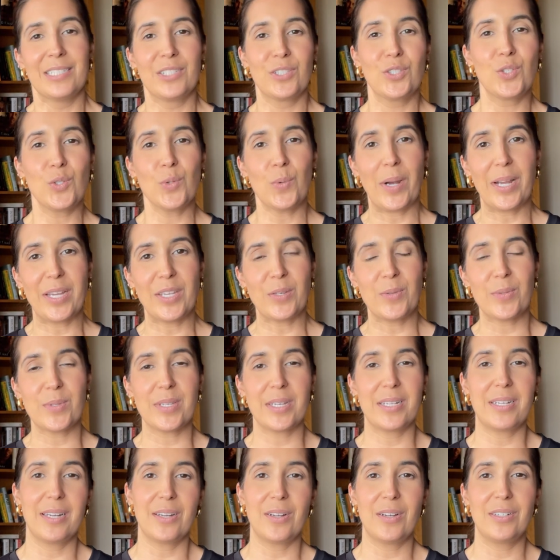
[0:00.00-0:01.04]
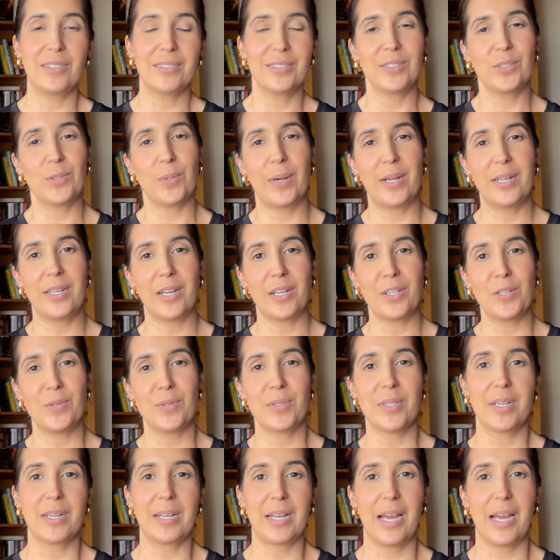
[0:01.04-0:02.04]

do I use it? No, do I not use it?